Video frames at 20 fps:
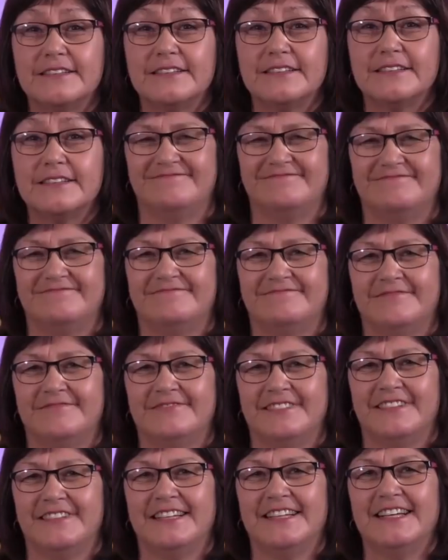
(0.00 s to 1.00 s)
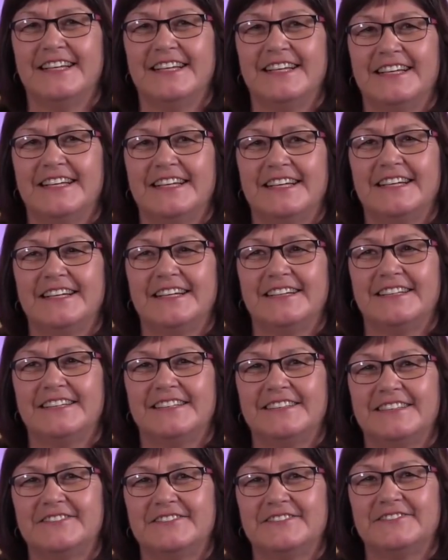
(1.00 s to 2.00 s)
Mm. I, I'm open.
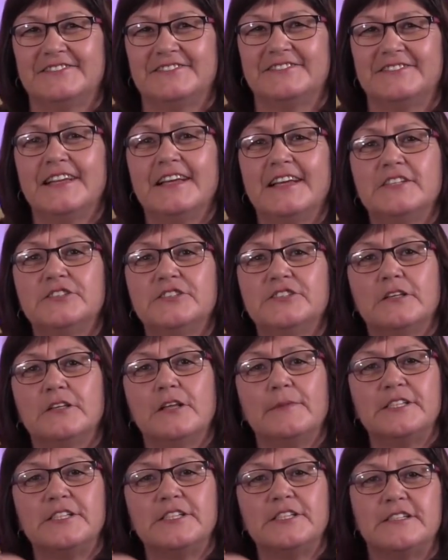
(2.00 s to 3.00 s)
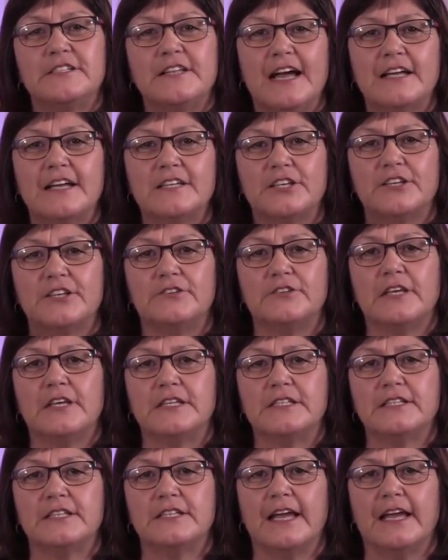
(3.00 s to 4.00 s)
Mm. So let me just ask you
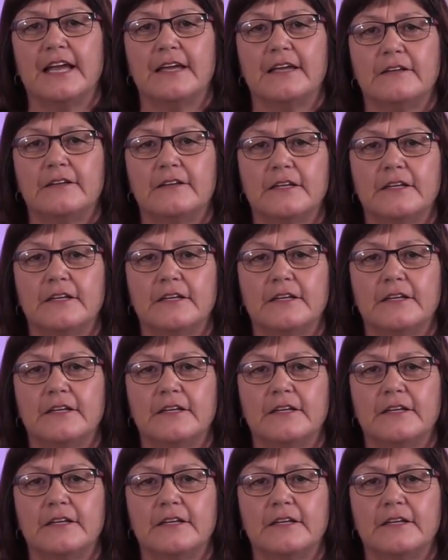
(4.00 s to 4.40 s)
this, like,